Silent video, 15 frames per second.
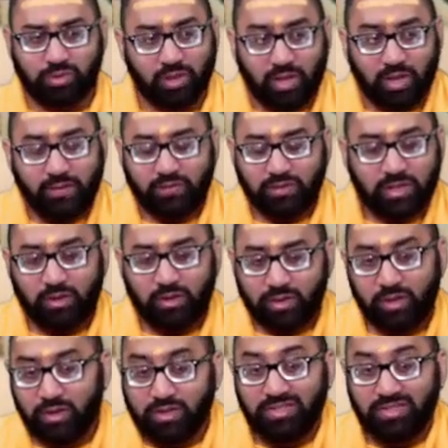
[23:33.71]
The lifestyle
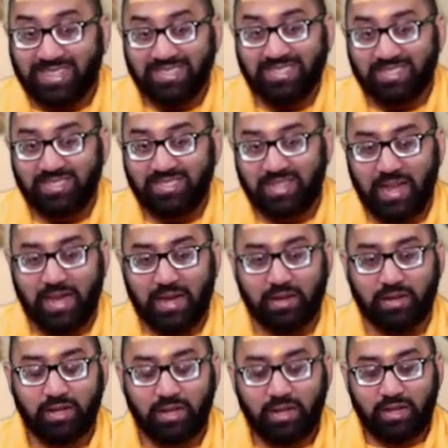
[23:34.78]
here does not sustain